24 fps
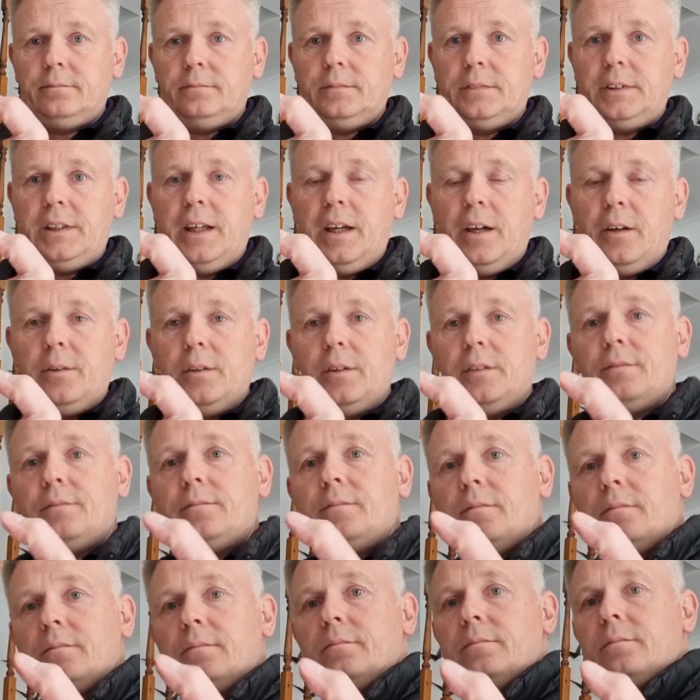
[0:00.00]
See how it
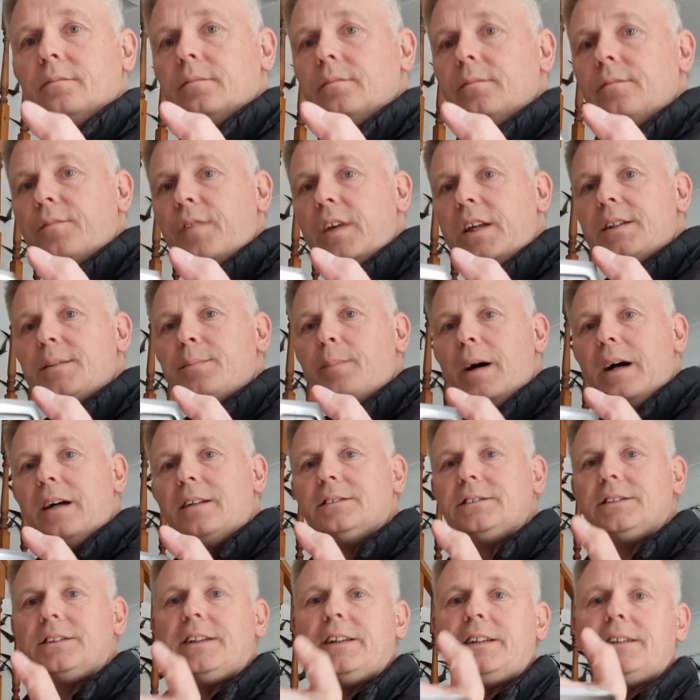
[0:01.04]
face
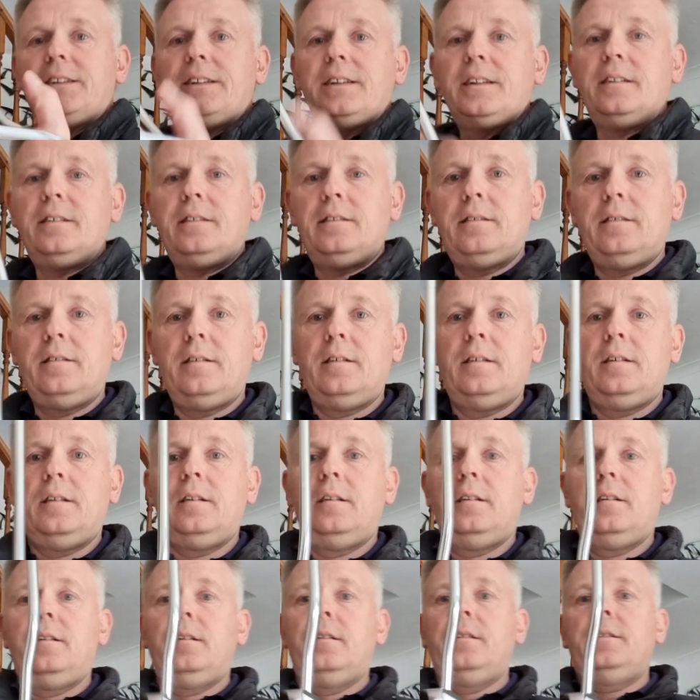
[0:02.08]
balances,
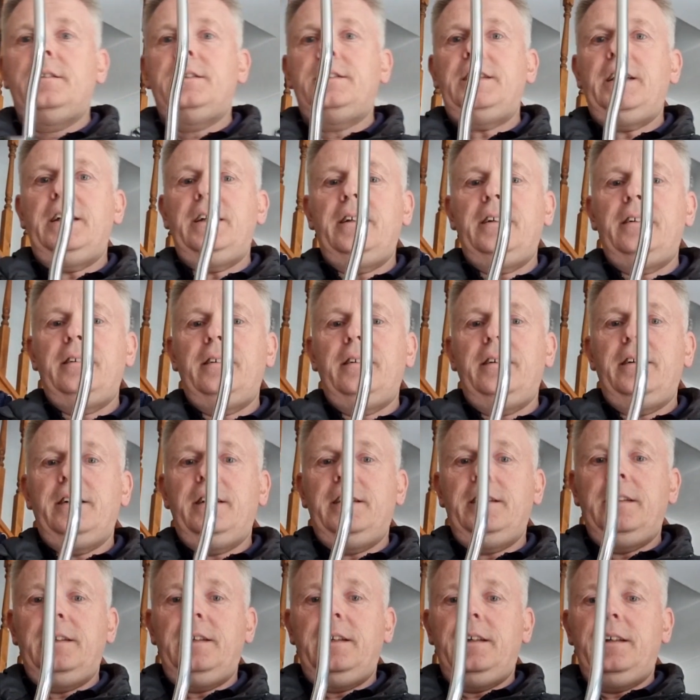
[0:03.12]
set it
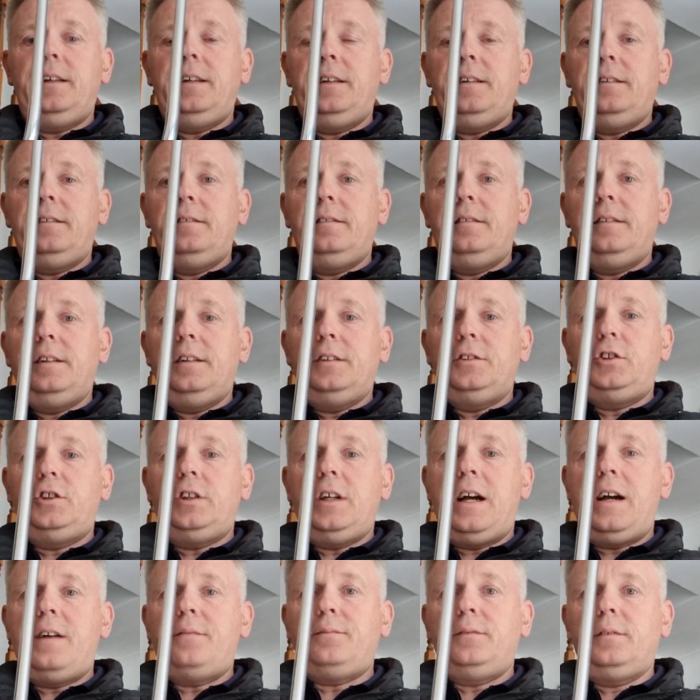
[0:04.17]
in the
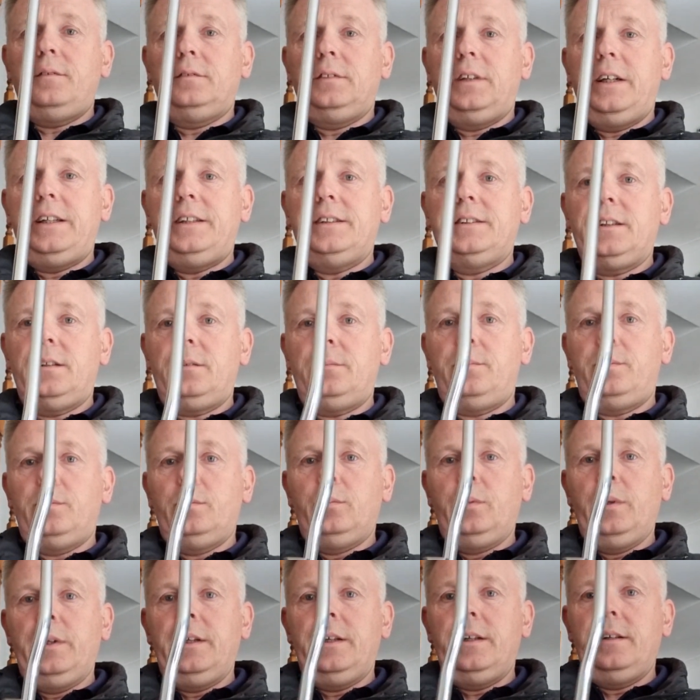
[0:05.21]
shaft lines up
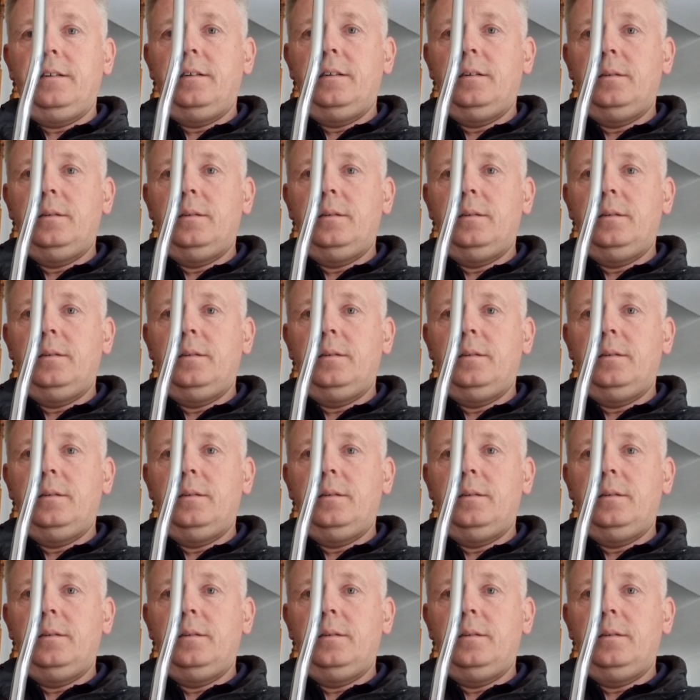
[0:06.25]
with